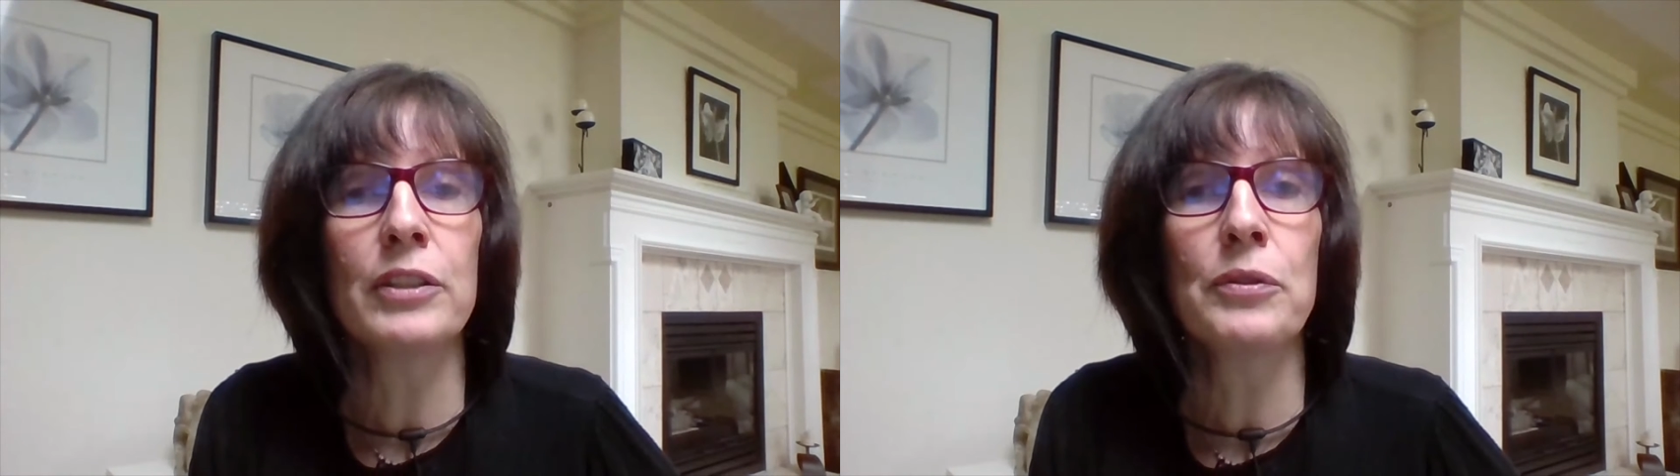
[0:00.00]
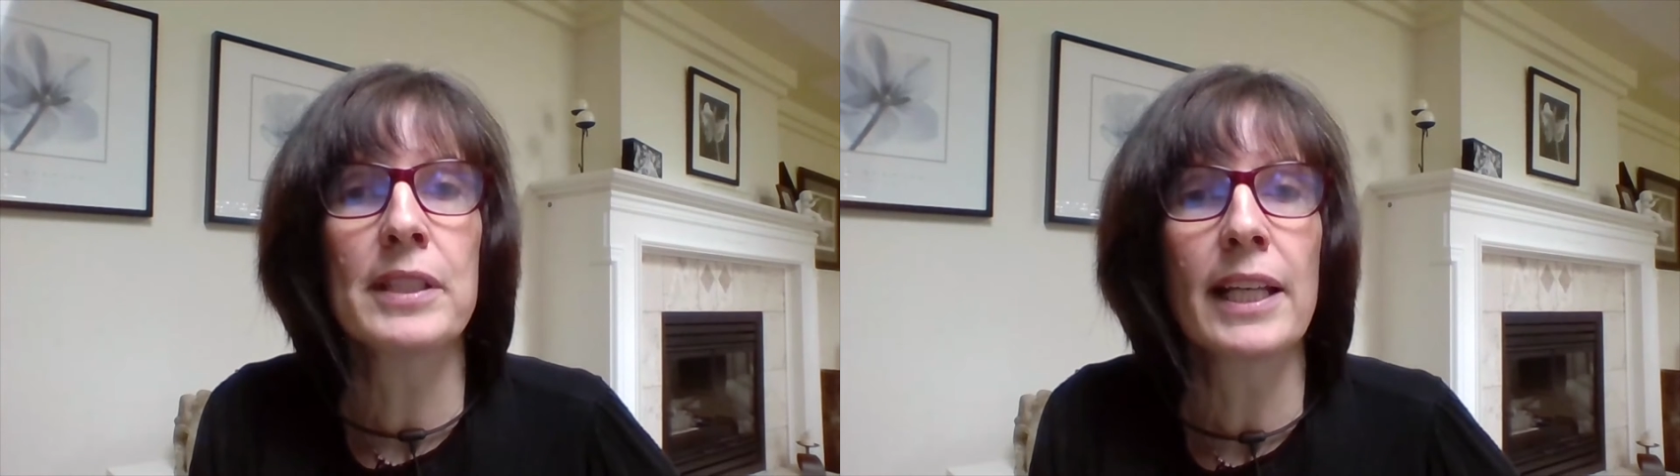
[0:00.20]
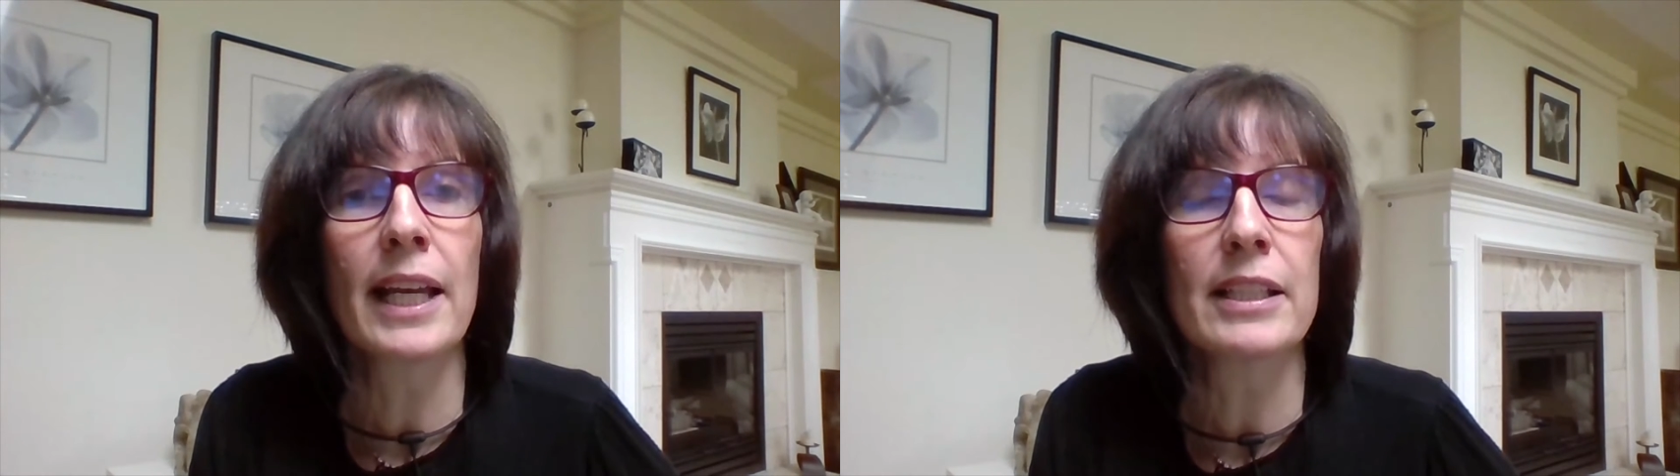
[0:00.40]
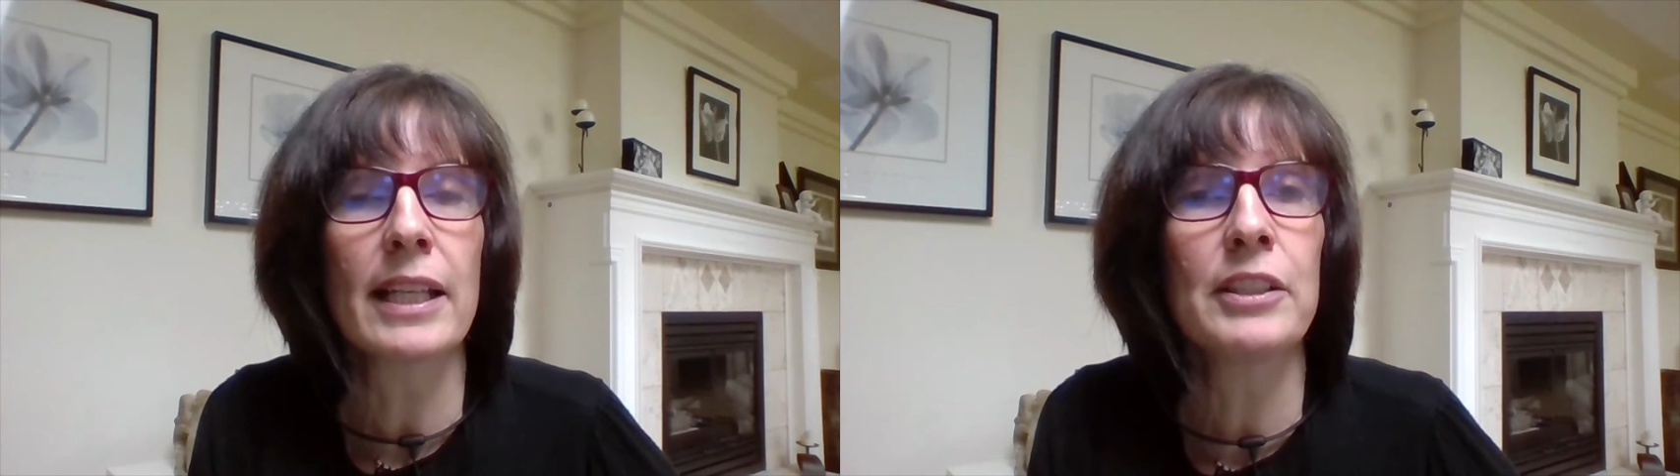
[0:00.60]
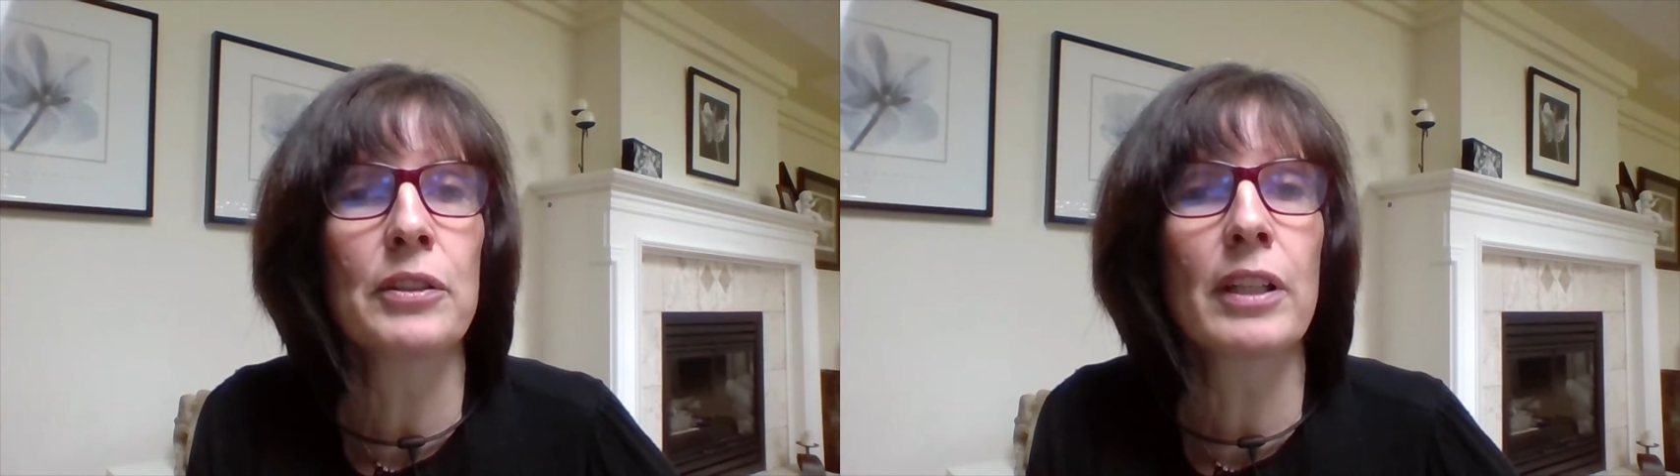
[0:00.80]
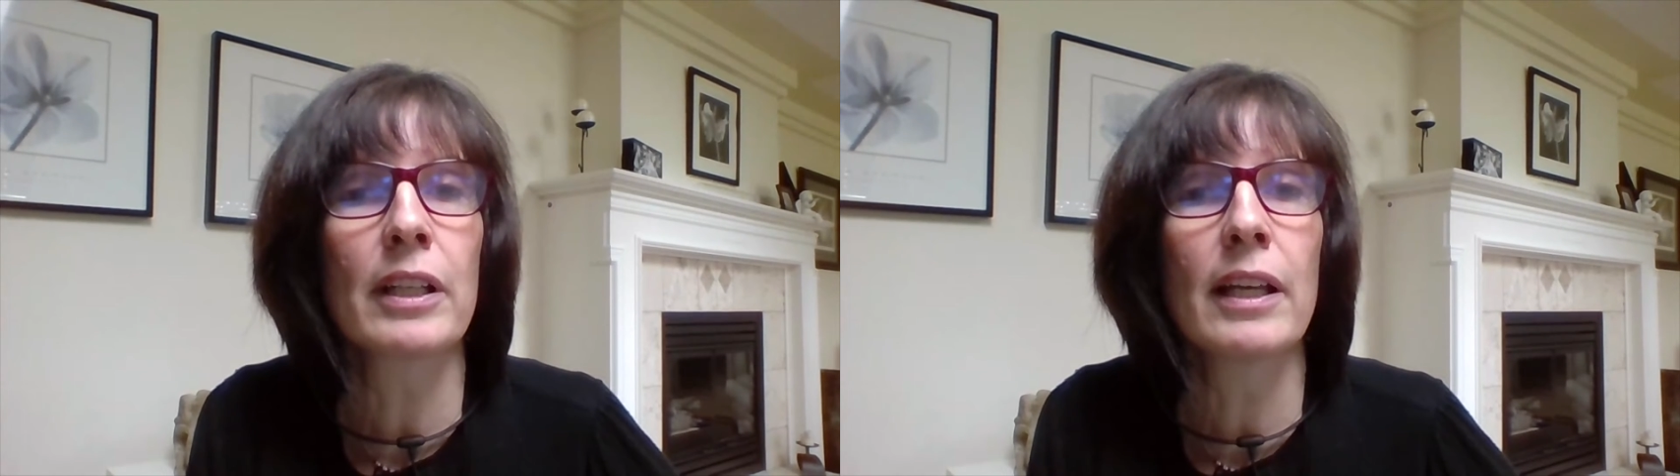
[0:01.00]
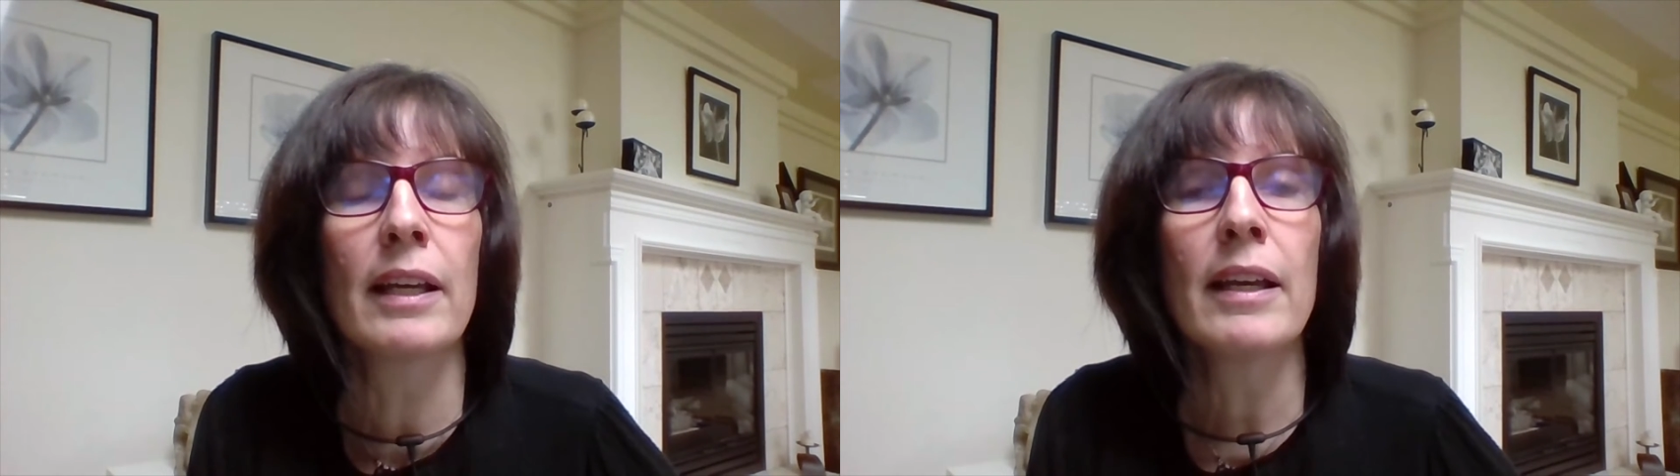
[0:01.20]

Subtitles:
using it, and you're going to